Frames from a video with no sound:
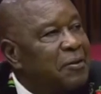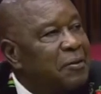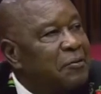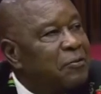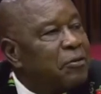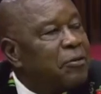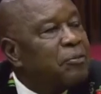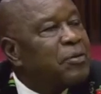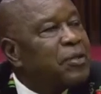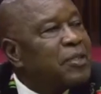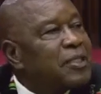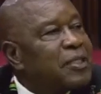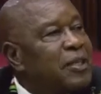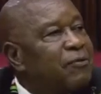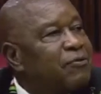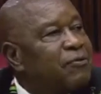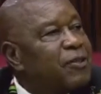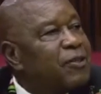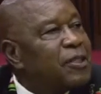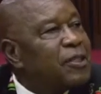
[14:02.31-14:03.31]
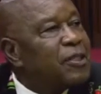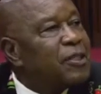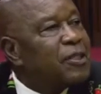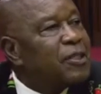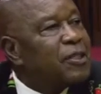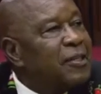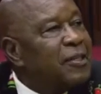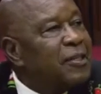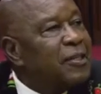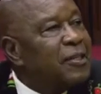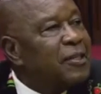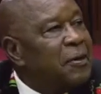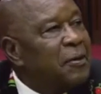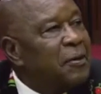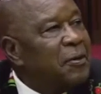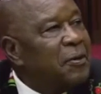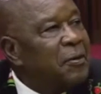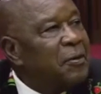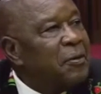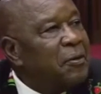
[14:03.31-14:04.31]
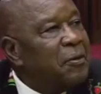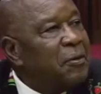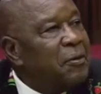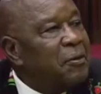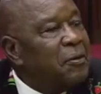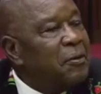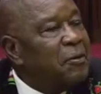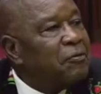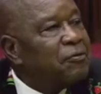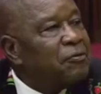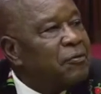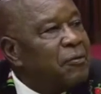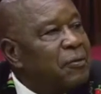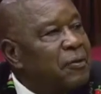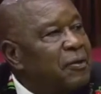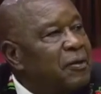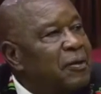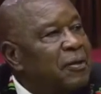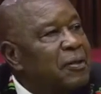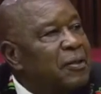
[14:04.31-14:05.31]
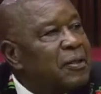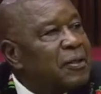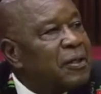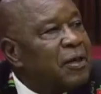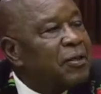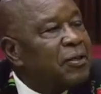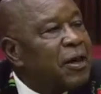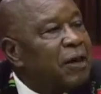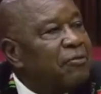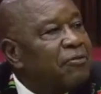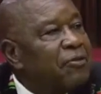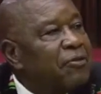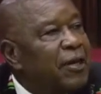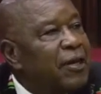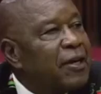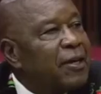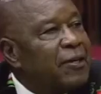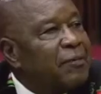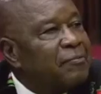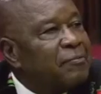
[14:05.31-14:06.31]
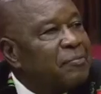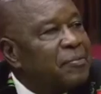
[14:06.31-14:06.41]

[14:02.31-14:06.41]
from the safety of South Africa.